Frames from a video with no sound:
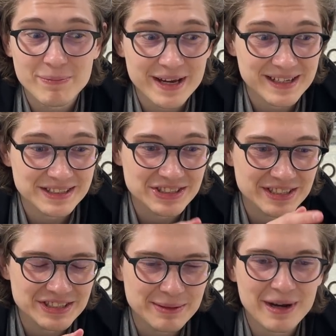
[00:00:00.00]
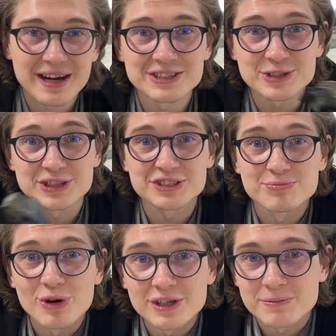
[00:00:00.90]
pack and seeing some other
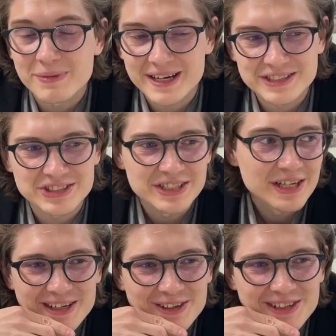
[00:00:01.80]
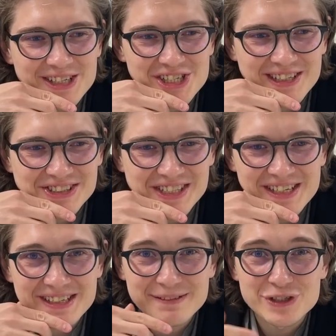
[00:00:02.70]
smaller packs, I cannot actually
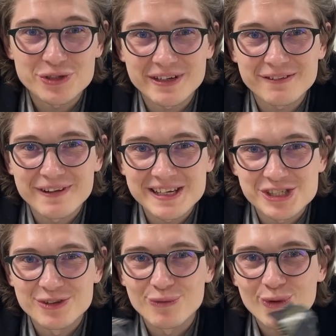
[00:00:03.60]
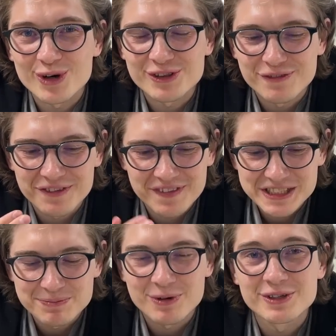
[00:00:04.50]
say if shrinkflation works for
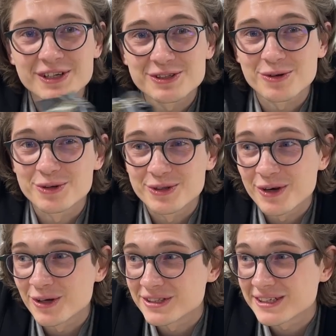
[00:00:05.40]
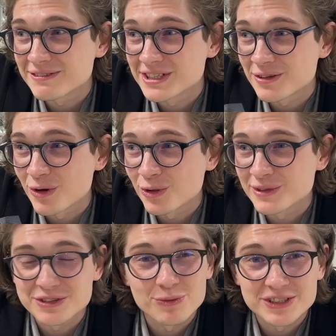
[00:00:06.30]
this product or not, if that
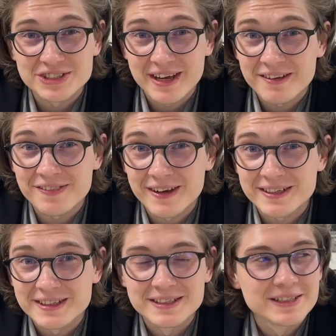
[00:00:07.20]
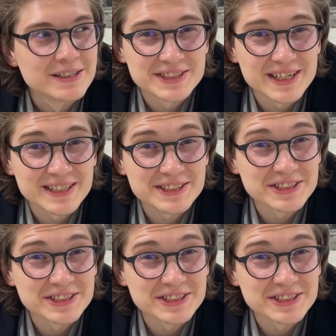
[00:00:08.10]
always was like that. That's